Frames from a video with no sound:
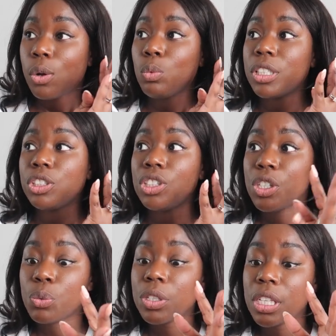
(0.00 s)
Which
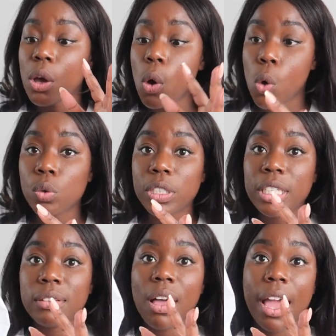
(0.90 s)
this was the
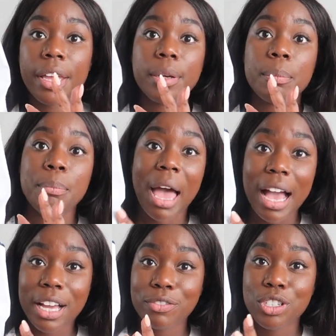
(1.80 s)
only like
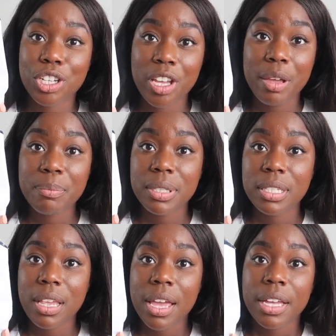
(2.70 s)
bag of chips